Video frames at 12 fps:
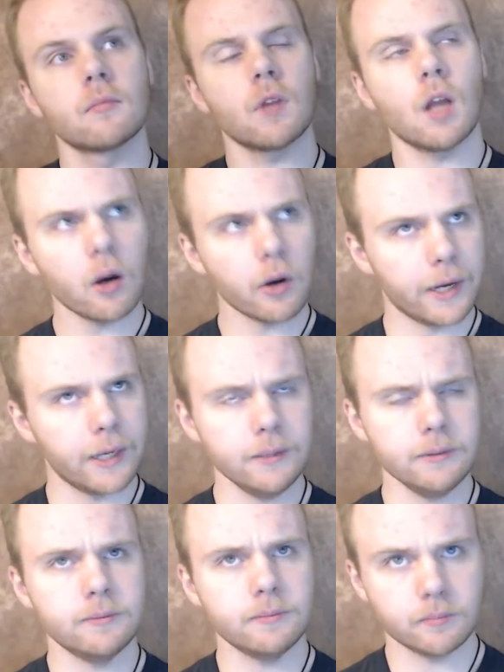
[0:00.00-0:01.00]

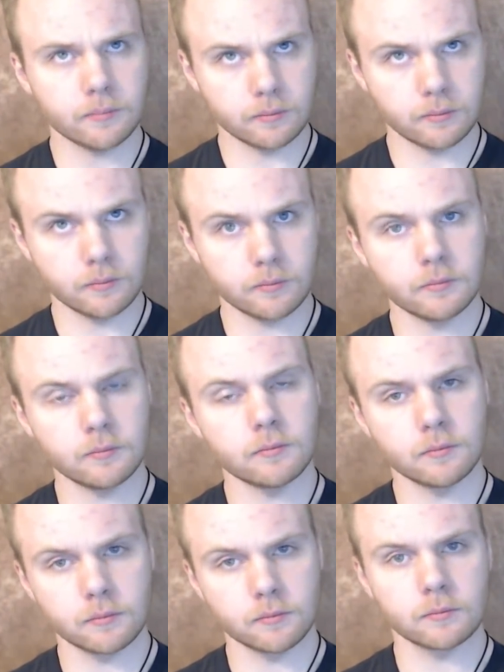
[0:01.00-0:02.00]

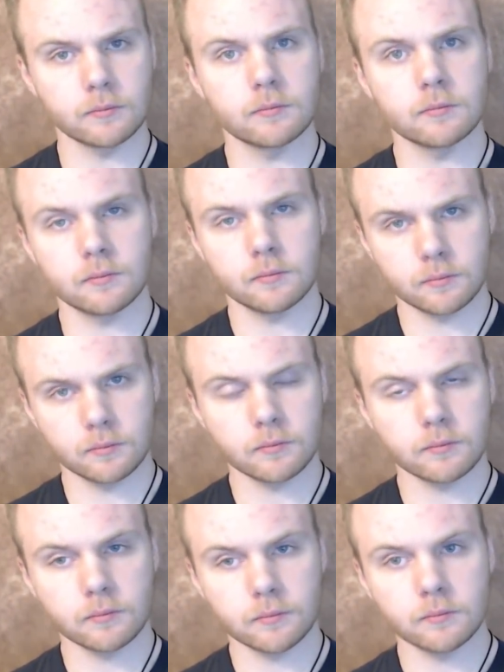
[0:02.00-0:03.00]

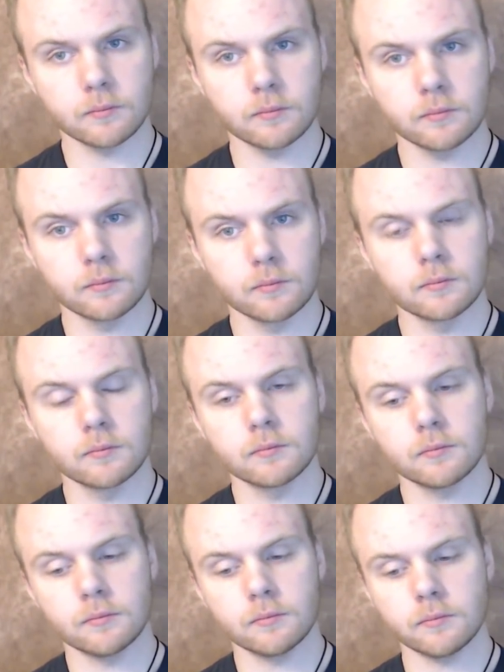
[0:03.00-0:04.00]

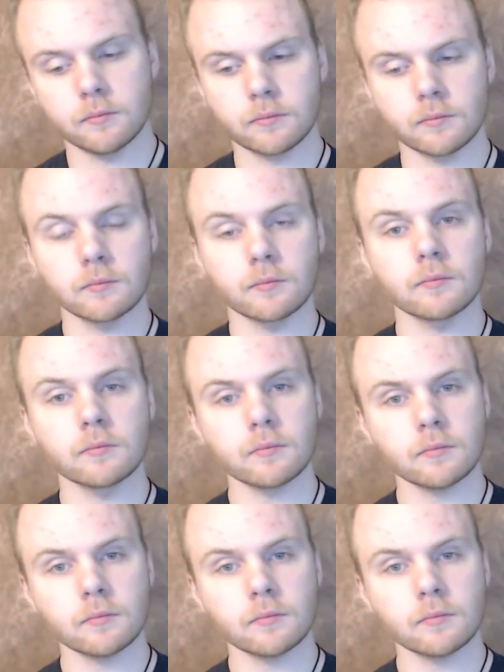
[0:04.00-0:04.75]
This person isn't speaking.